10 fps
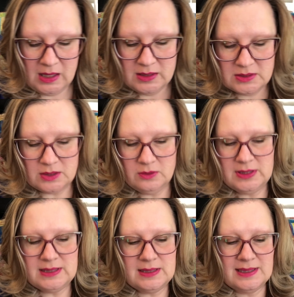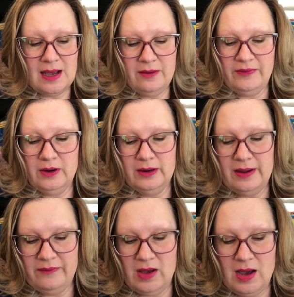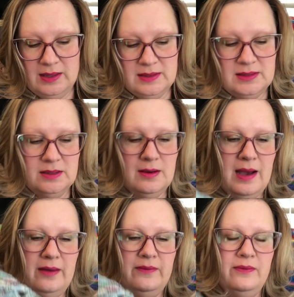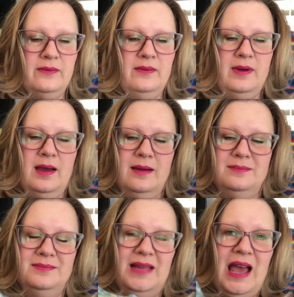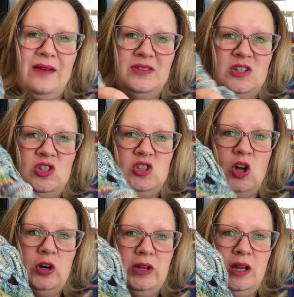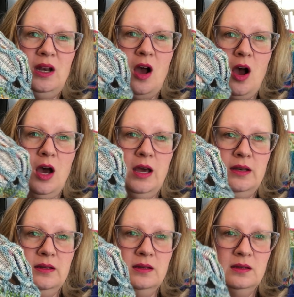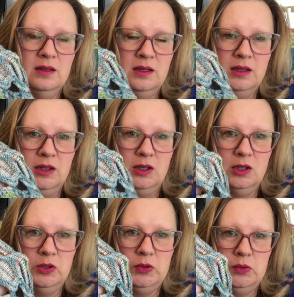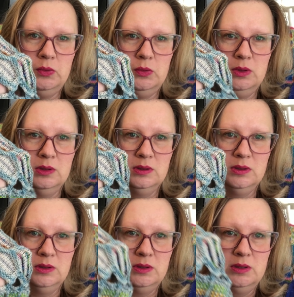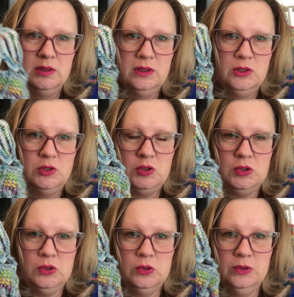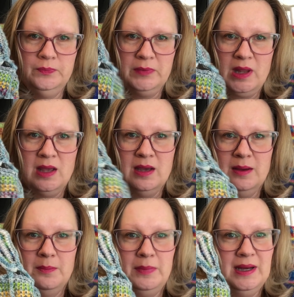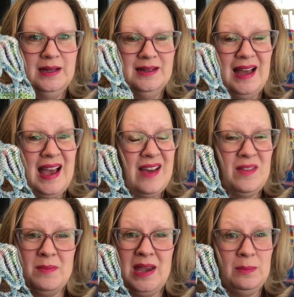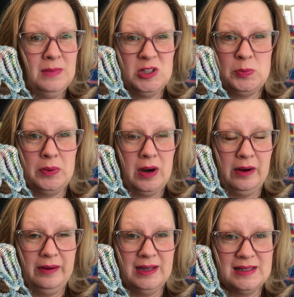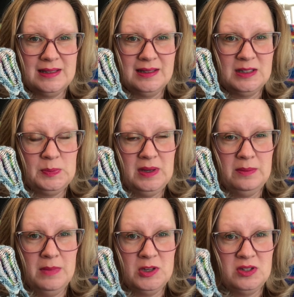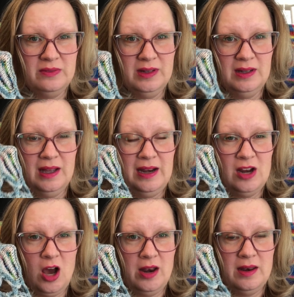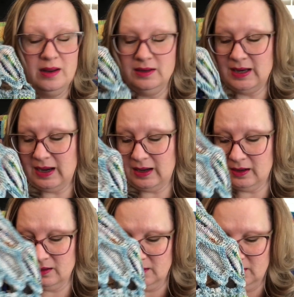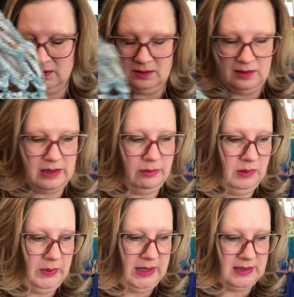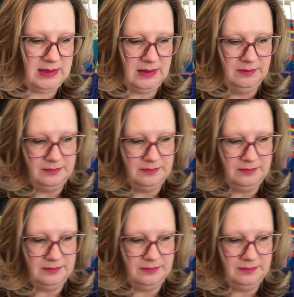So this is how far I've gotten. So I've started on Clue 2, but haven't made much progress. It's been much of a non-knitting couple of weeks,